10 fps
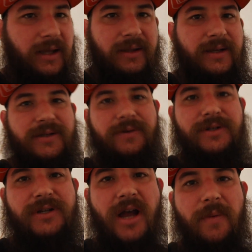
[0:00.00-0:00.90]
I think doing
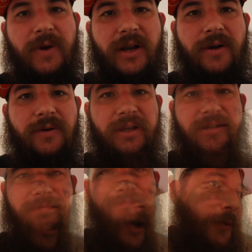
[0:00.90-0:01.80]
its job. We got no
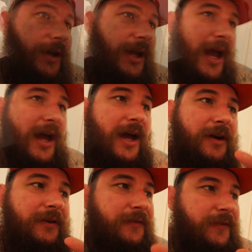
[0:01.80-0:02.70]
leaks. Uh, we
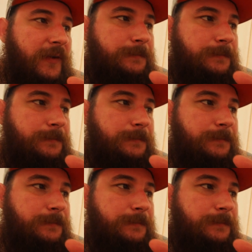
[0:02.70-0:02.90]
have